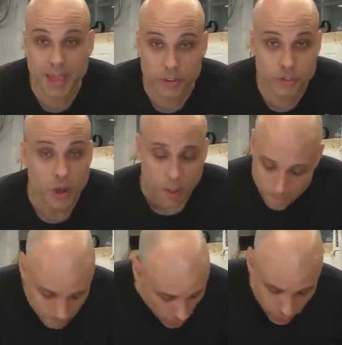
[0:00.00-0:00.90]
bench,
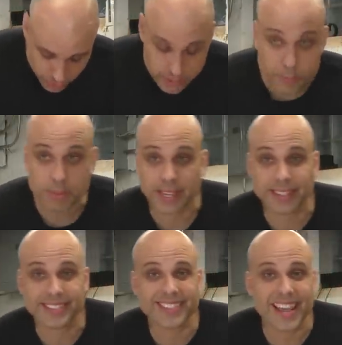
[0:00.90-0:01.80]
both of these
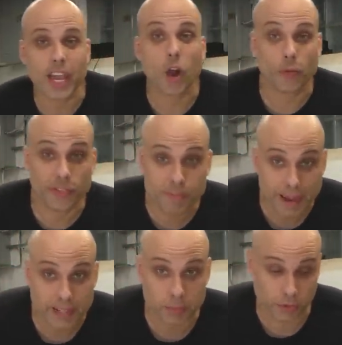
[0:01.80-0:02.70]
planes take a
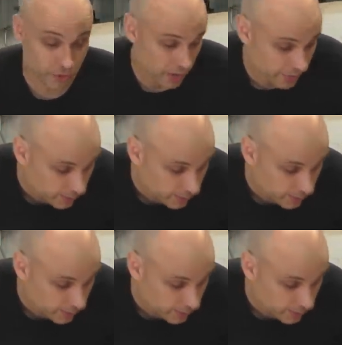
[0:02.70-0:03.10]
respectable shaving.